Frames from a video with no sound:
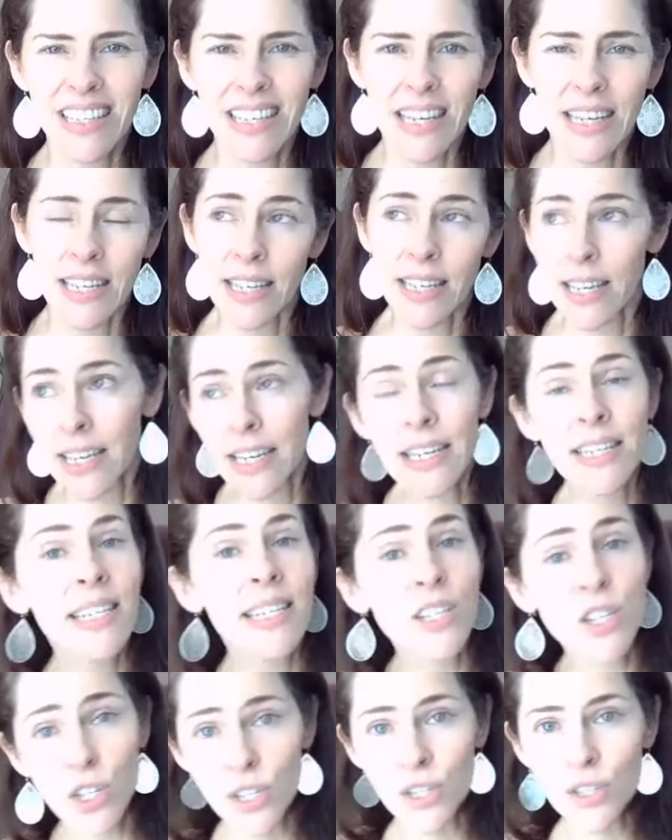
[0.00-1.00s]
And in
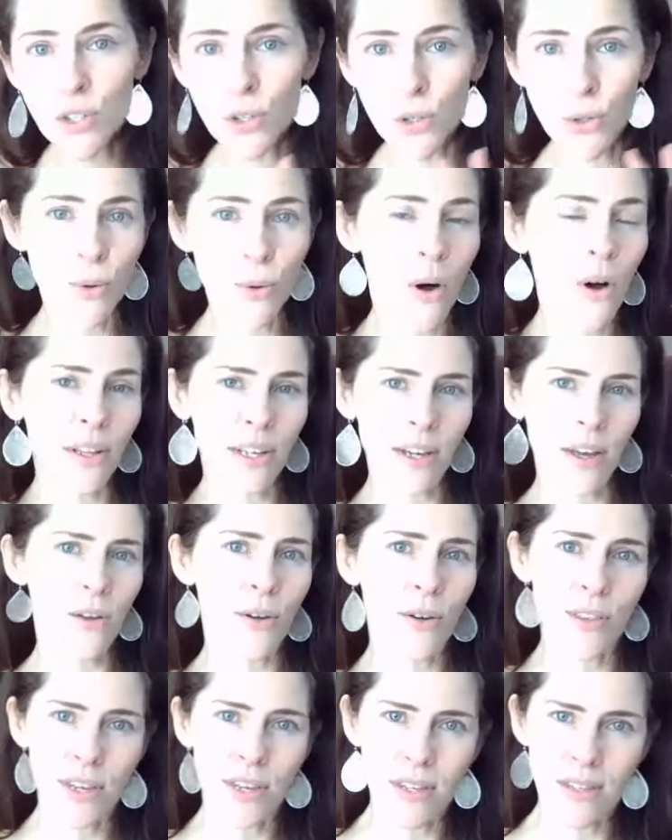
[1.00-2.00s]
addition to all the
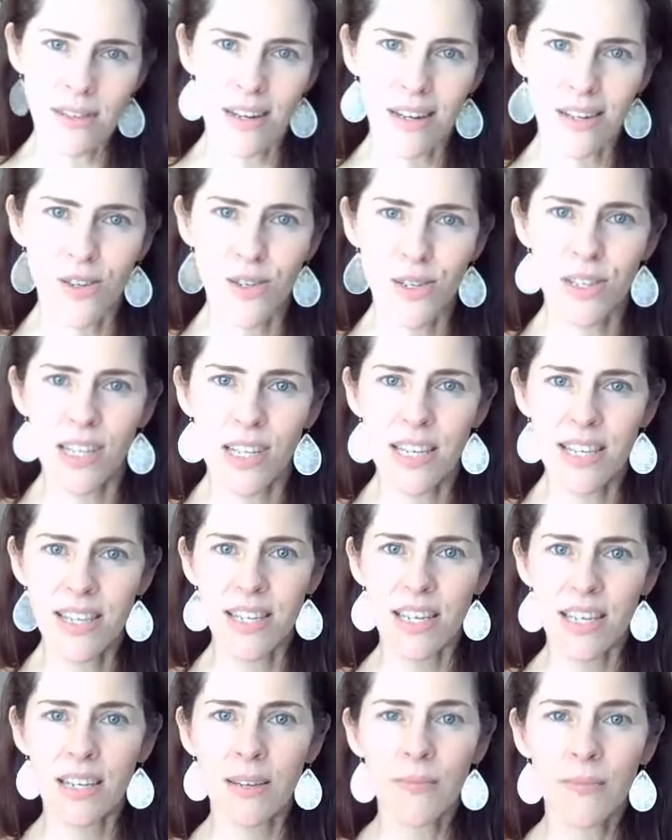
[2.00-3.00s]
other things that I just
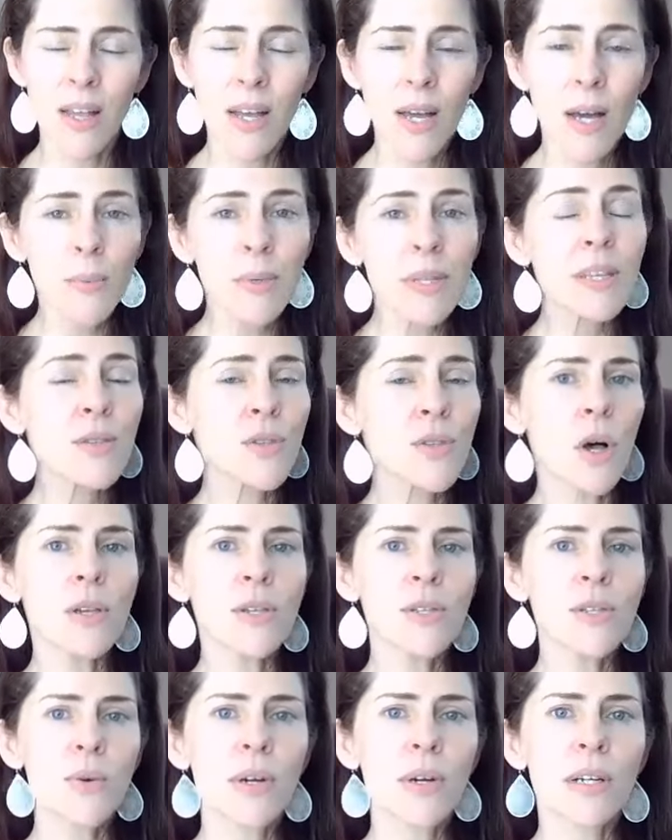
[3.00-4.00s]
listed, but this
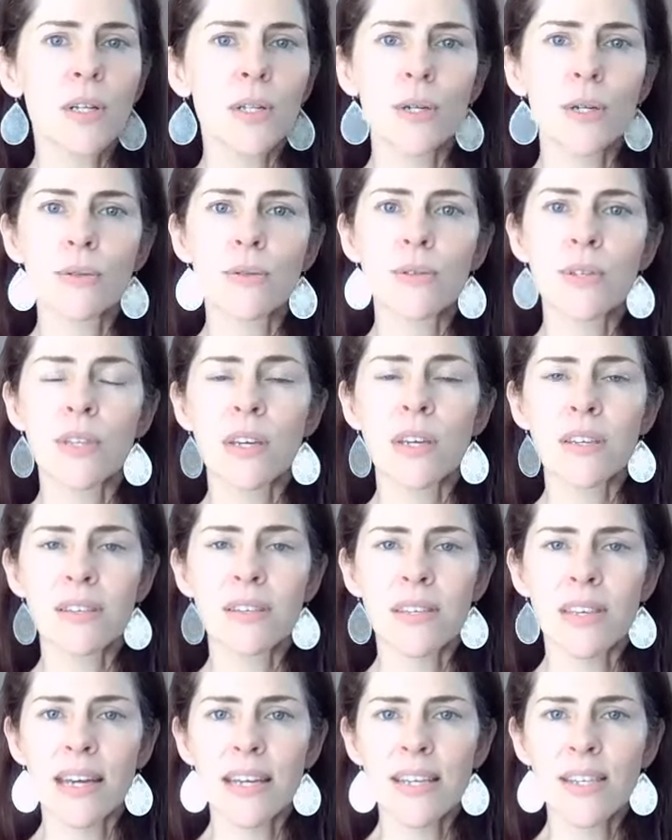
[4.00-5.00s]
also includes
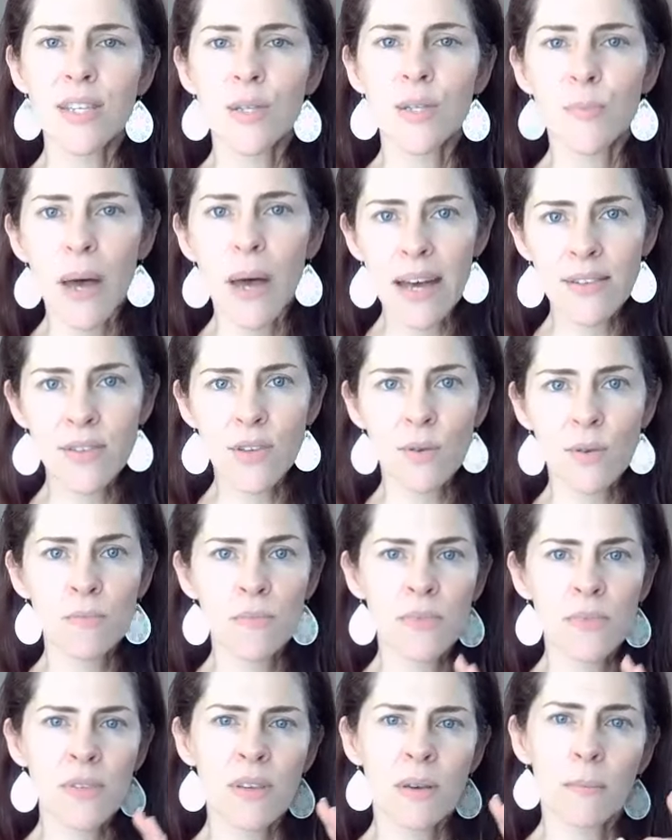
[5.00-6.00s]
things like
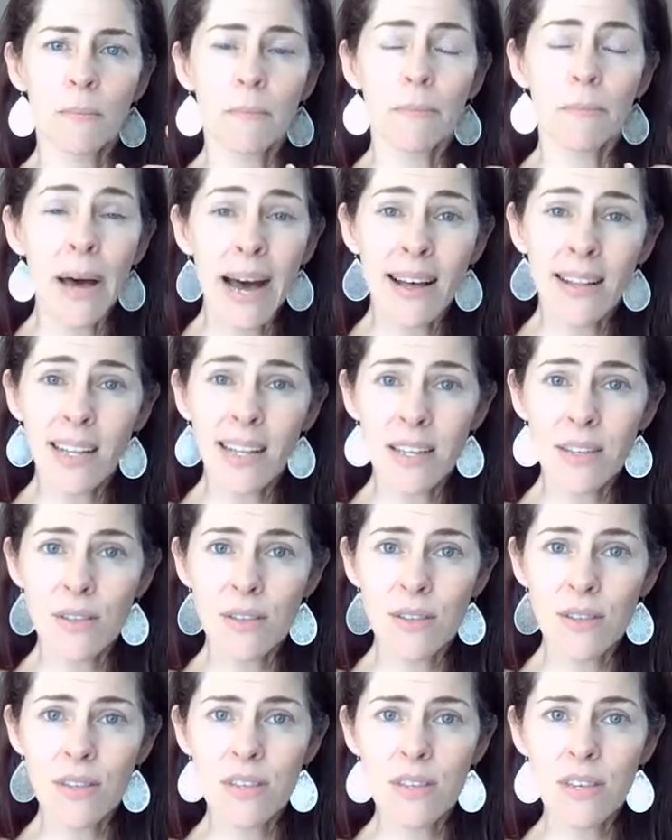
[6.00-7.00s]
spasms,
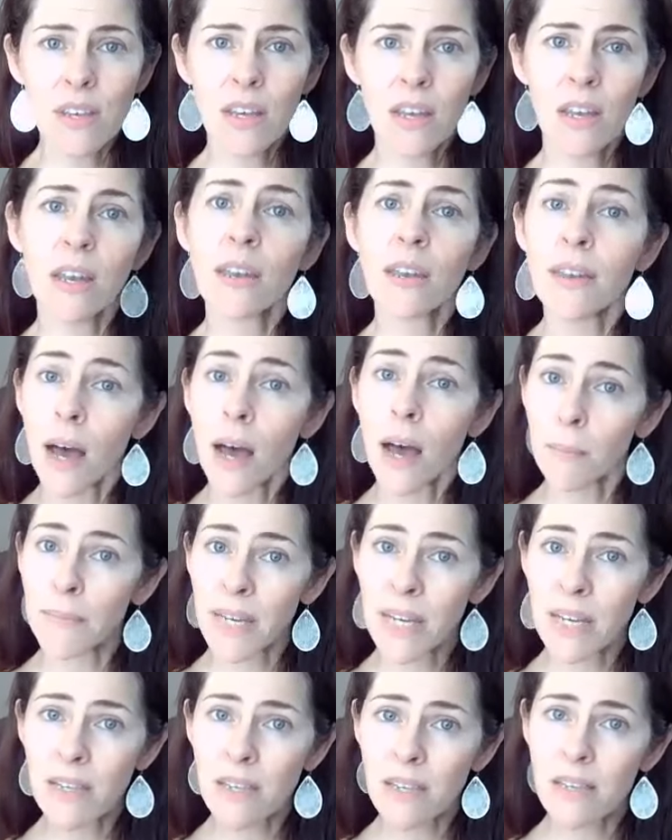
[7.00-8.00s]
balance,
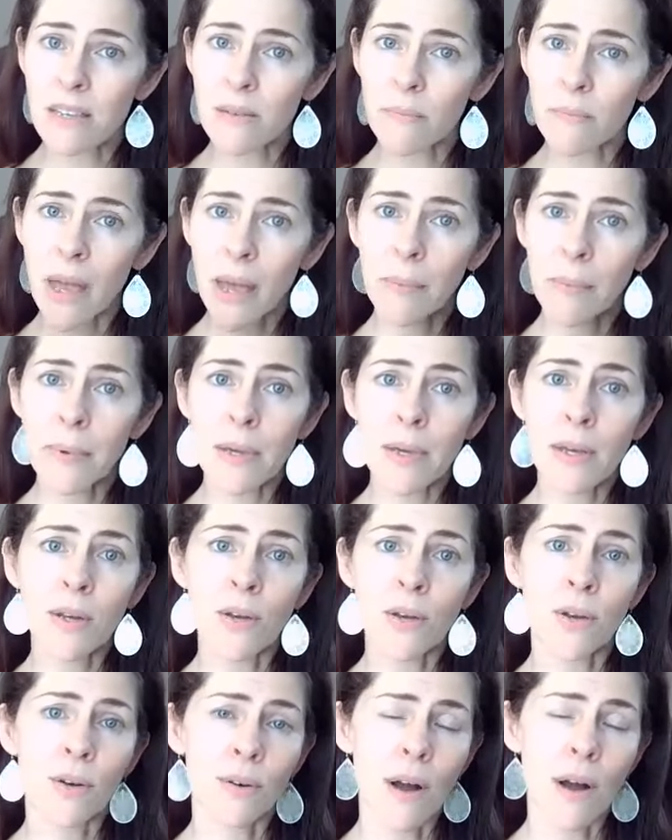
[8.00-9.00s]
numbness, maybe
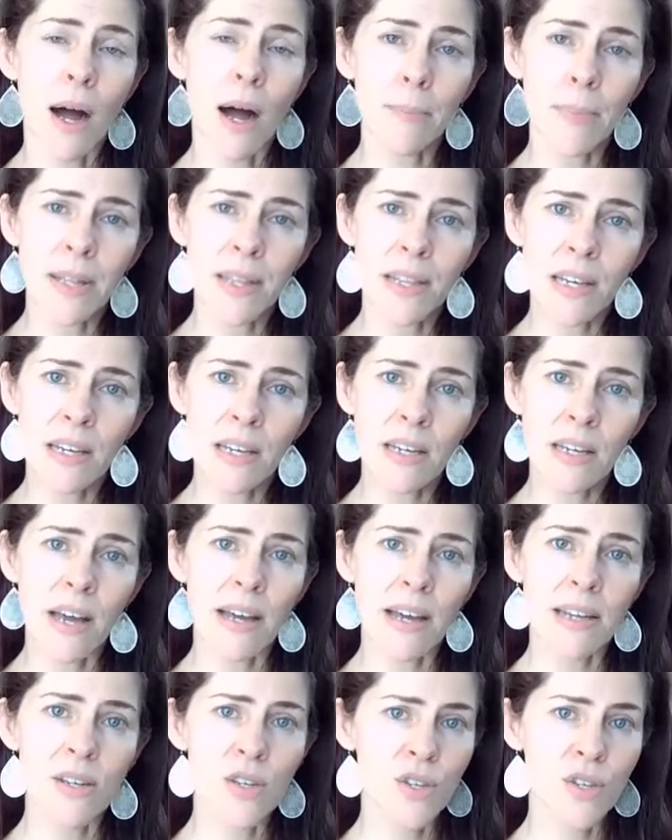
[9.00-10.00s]
neuropathy,
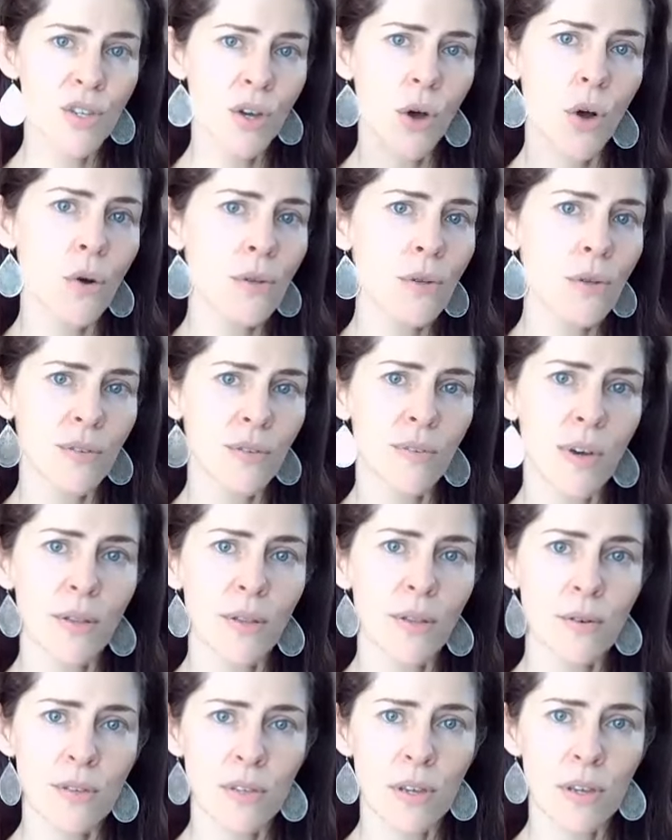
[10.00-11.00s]
and just a host of
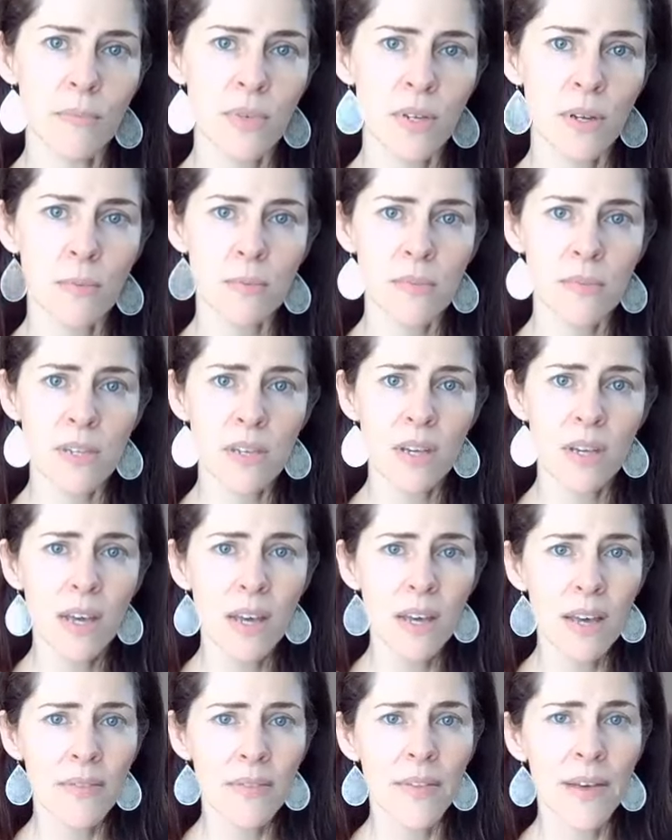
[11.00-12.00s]
other symptoms
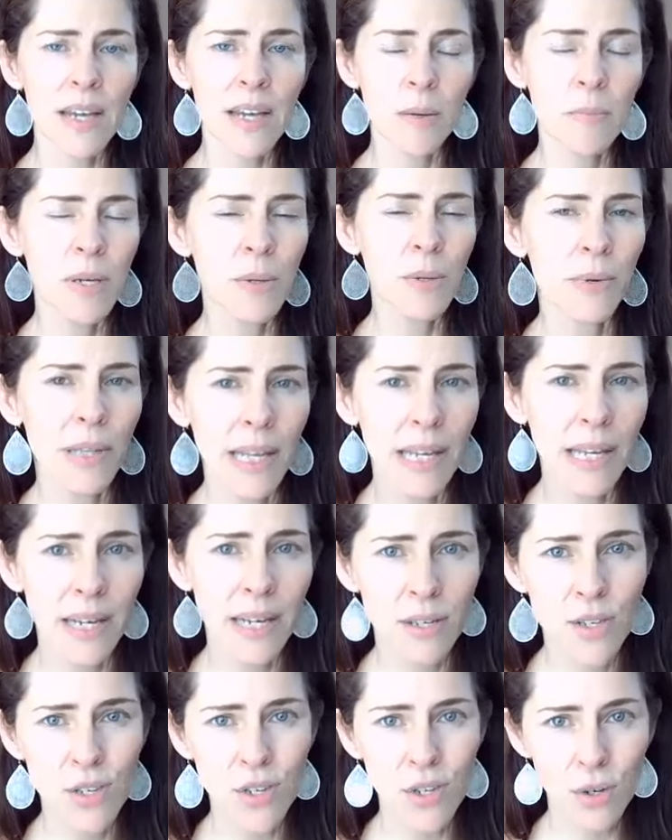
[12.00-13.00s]
that can be
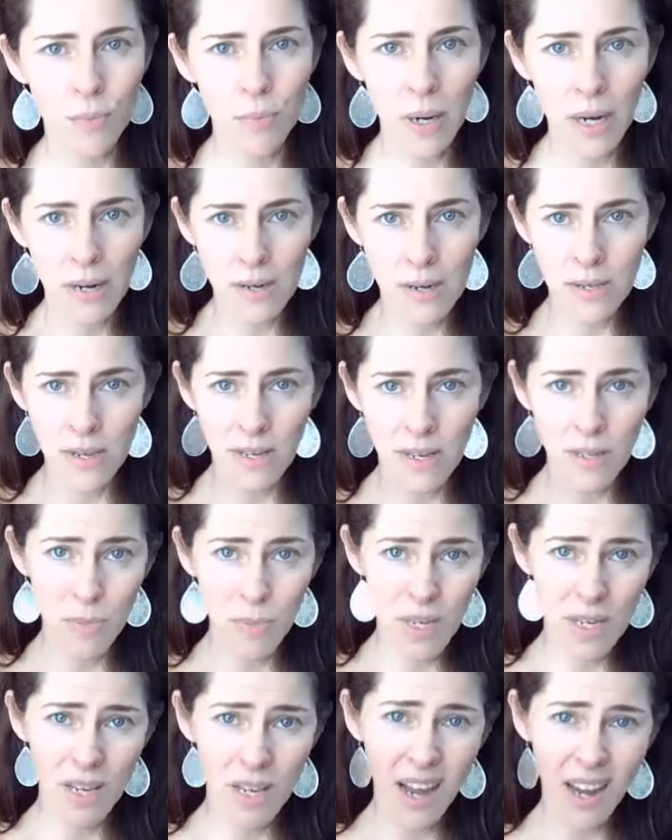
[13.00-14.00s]
related to parasites
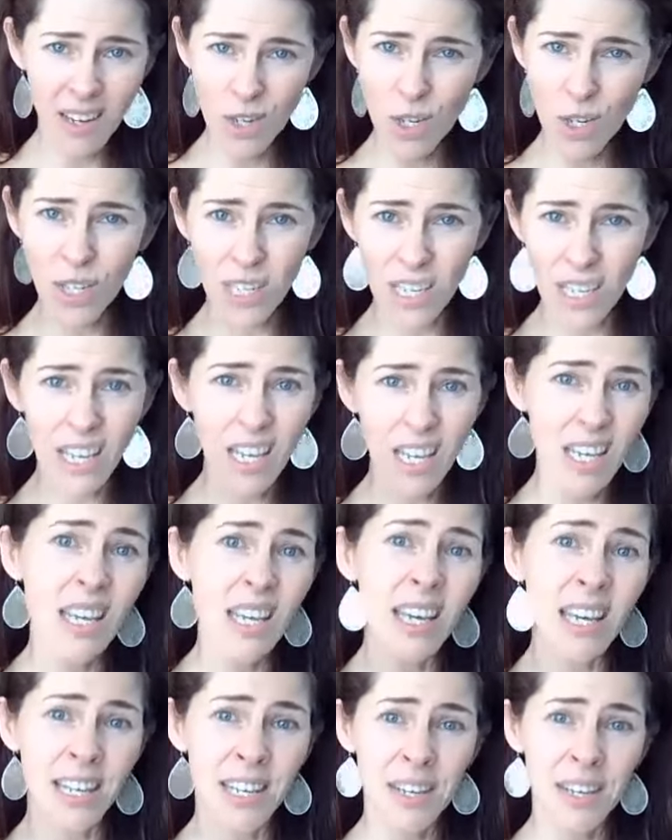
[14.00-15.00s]
being actually
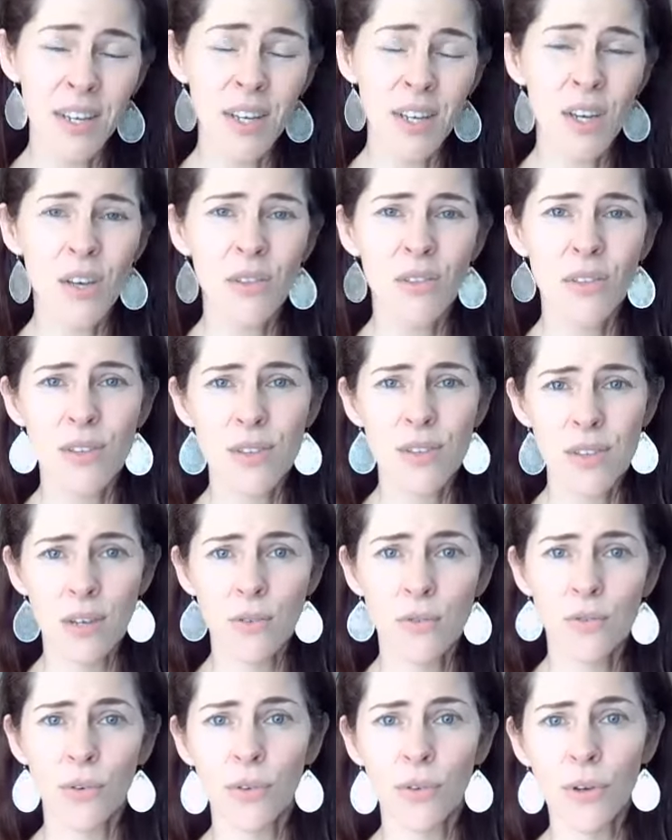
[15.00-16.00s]
in the
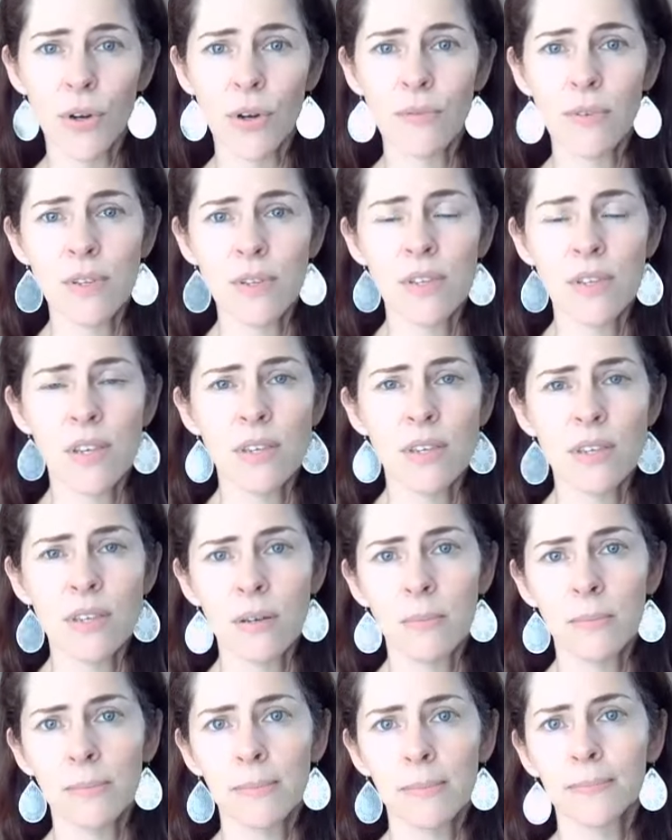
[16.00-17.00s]
central nervous
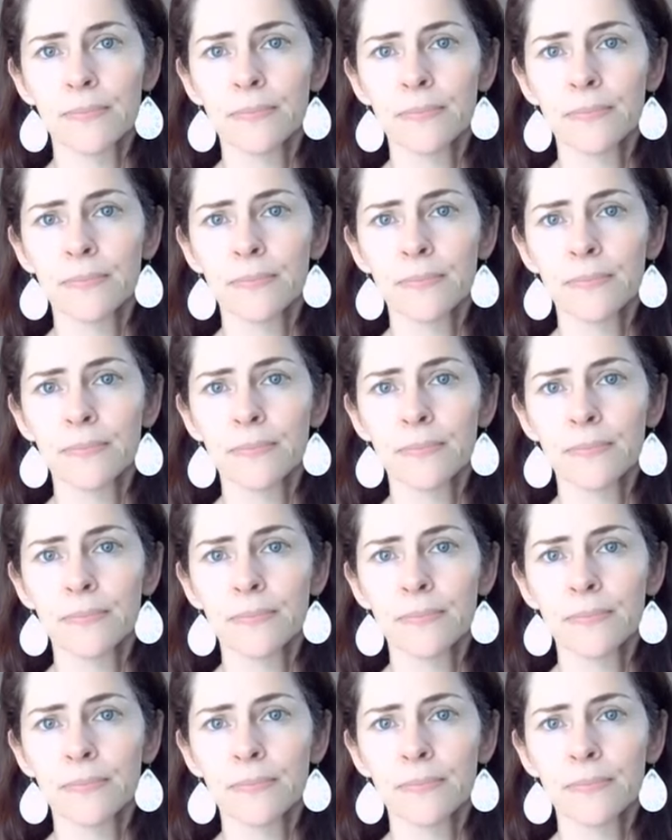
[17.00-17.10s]
system.